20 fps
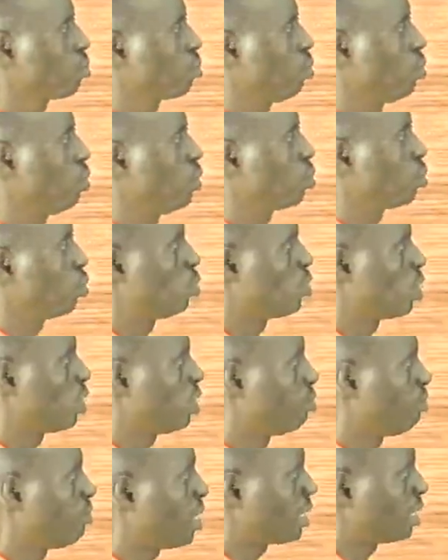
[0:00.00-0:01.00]
you need to draw
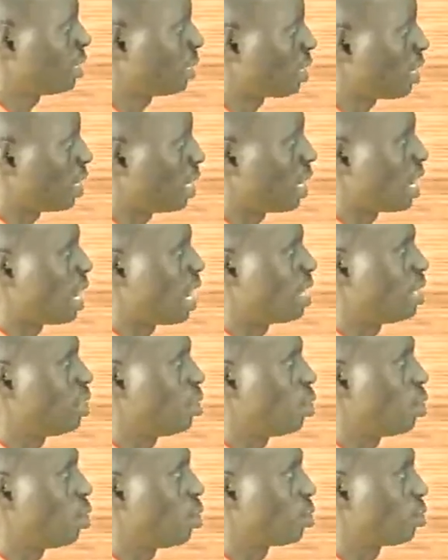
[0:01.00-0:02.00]
the vertical and the
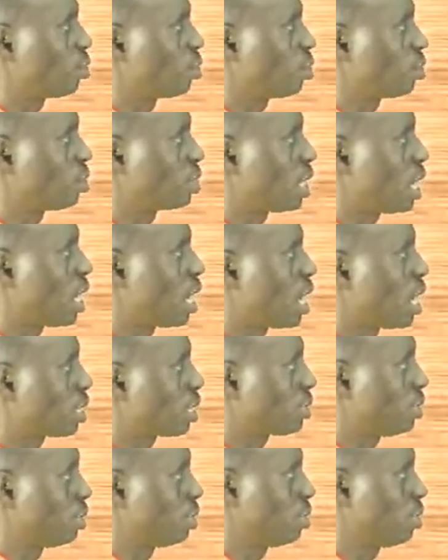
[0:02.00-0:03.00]
horizontal
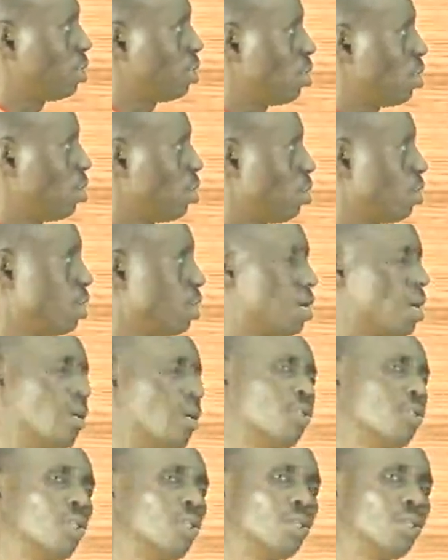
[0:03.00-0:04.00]
axis on the
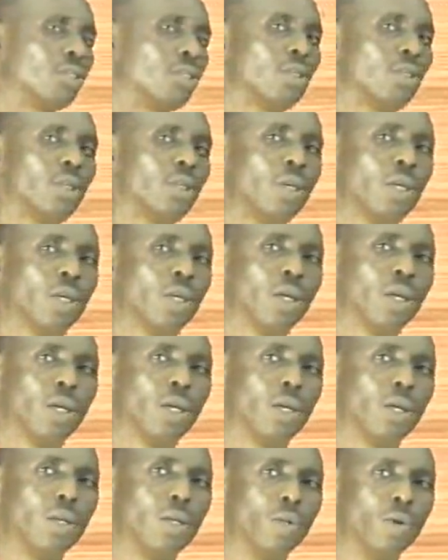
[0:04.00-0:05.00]
graph sheet.
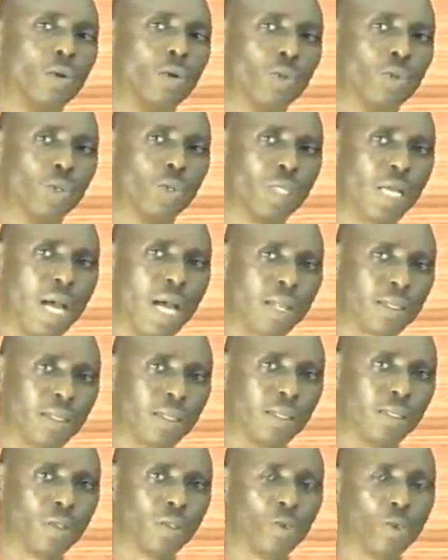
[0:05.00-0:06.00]
The horizontal
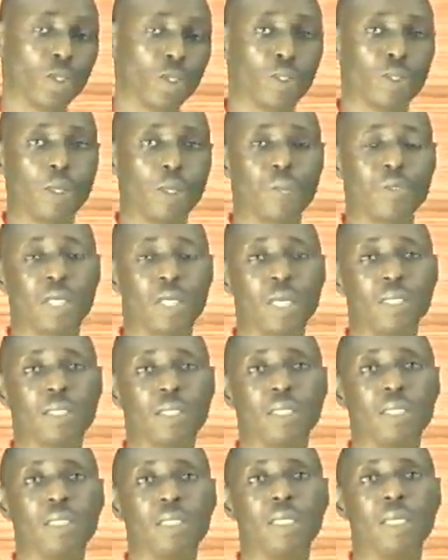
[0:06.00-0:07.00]
axis, which is
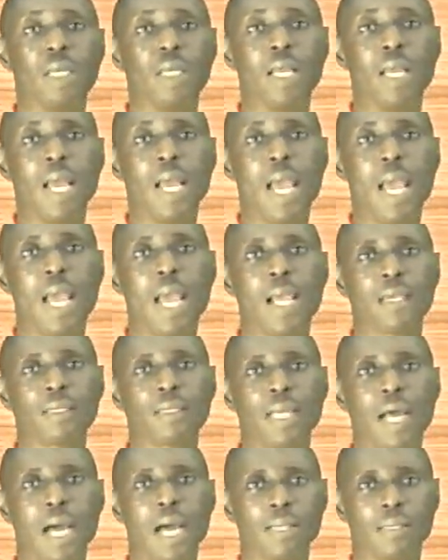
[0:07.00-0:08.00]
representing the
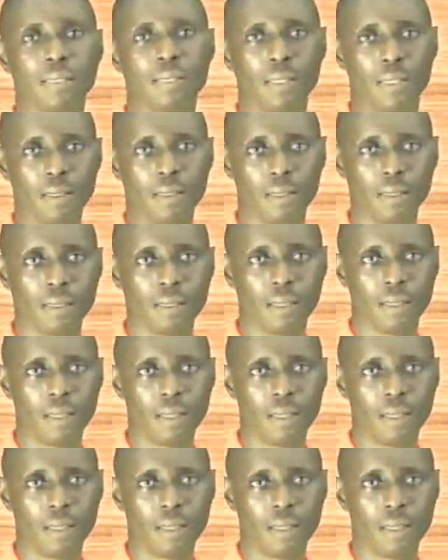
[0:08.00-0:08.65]
x-axis,